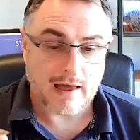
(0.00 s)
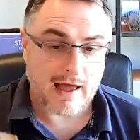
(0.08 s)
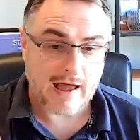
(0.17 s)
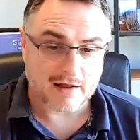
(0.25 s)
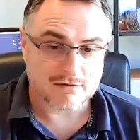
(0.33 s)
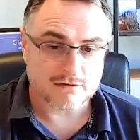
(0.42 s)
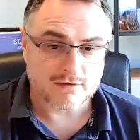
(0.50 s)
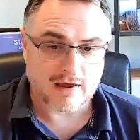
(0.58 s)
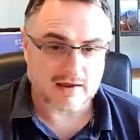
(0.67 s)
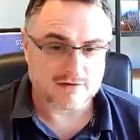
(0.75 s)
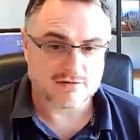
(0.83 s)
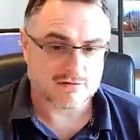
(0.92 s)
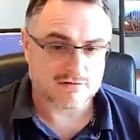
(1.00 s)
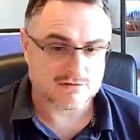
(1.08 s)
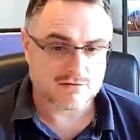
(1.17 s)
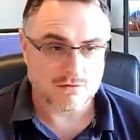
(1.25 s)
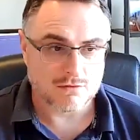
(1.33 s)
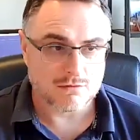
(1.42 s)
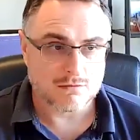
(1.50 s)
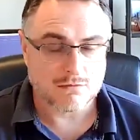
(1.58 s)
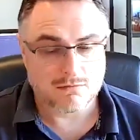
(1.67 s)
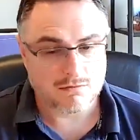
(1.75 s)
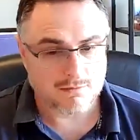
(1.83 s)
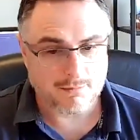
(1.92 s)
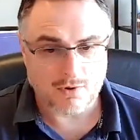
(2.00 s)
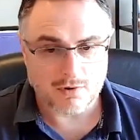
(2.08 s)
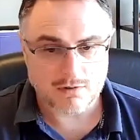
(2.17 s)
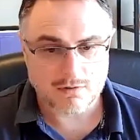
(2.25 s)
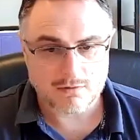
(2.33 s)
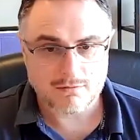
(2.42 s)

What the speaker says: and access to the book,